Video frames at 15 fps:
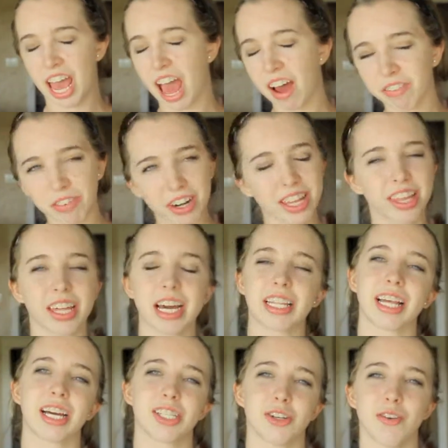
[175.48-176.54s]

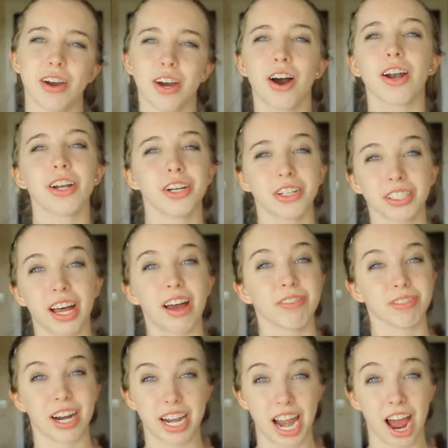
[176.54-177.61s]
Everything that's going on in your
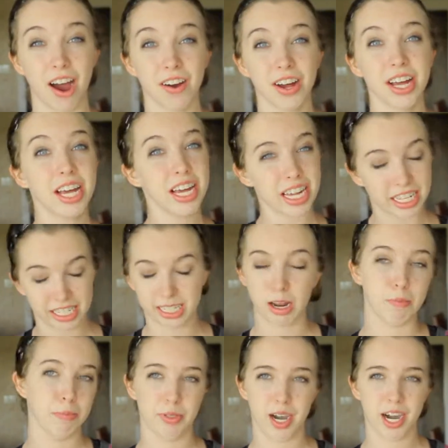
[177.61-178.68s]
life right now is
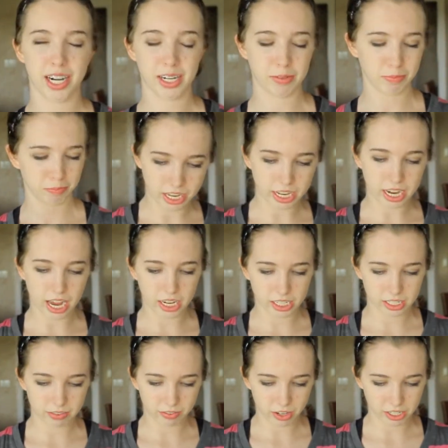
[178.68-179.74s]
temporary. The
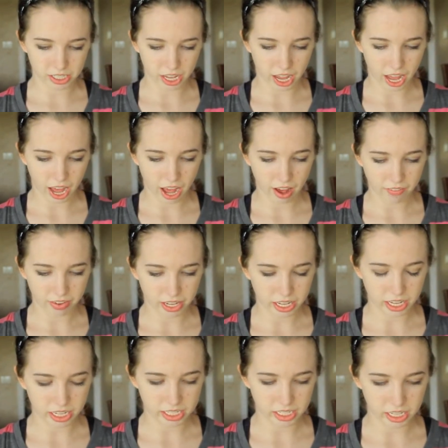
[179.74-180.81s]
next verse I have
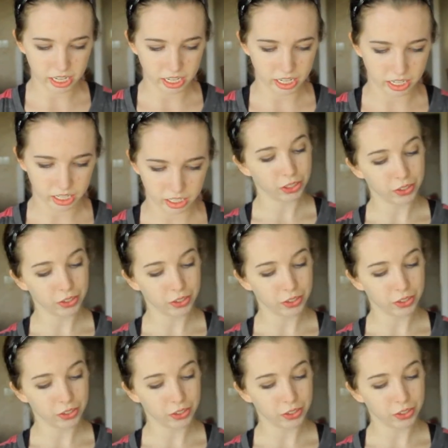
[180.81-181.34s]
is in